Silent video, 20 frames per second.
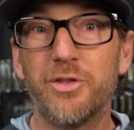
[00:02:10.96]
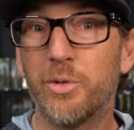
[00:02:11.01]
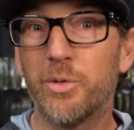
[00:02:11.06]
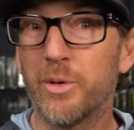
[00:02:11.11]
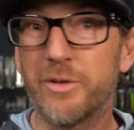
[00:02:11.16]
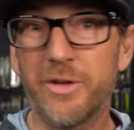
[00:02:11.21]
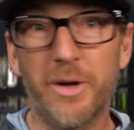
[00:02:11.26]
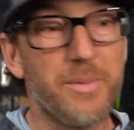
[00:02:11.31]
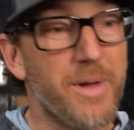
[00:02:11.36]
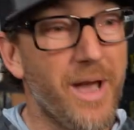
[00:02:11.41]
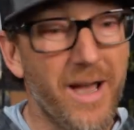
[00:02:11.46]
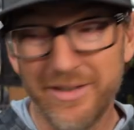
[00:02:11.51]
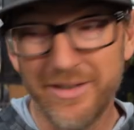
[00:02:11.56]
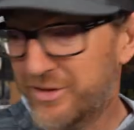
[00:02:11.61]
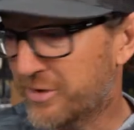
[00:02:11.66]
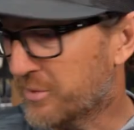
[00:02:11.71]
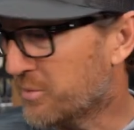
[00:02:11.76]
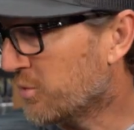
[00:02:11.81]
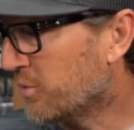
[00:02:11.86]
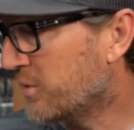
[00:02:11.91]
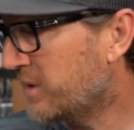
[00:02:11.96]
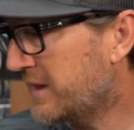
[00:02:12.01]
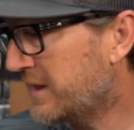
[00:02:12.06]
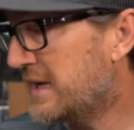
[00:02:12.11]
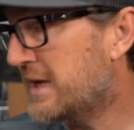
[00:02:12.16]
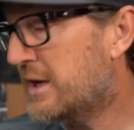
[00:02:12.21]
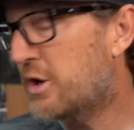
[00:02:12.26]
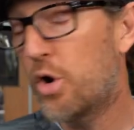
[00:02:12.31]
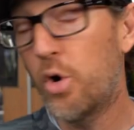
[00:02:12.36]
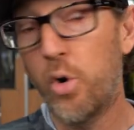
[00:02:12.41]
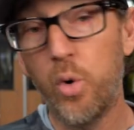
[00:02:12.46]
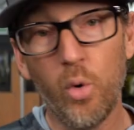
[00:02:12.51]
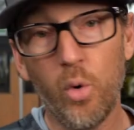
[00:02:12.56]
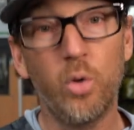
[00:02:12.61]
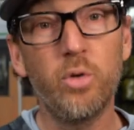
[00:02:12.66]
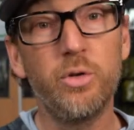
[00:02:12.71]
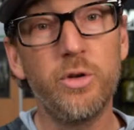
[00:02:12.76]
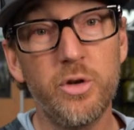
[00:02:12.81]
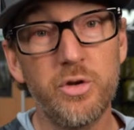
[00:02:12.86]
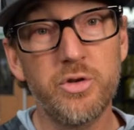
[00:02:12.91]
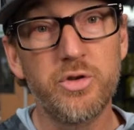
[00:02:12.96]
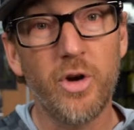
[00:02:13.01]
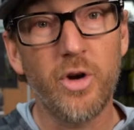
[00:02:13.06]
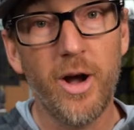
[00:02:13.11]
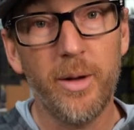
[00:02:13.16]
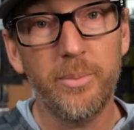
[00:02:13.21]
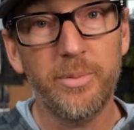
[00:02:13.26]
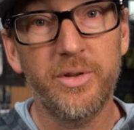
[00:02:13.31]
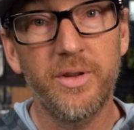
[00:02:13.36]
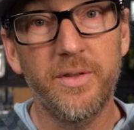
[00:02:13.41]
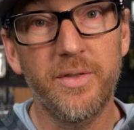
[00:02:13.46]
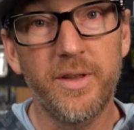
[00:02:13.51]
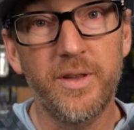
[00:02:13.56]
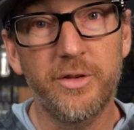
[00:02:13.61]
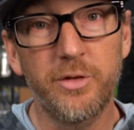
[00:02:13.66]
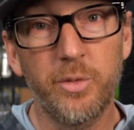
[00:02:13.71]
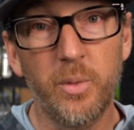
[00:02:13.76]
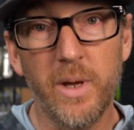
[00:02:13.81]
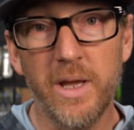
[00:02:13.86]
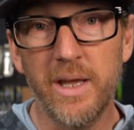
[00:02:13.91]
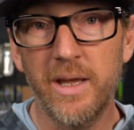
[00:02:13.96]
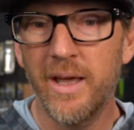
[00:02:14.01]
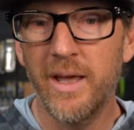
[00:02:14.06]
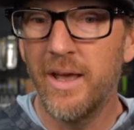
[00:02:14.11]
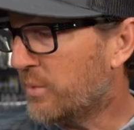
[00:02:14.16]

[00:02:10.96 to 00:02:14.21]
So what's up, guys? Some really cool new drops this week.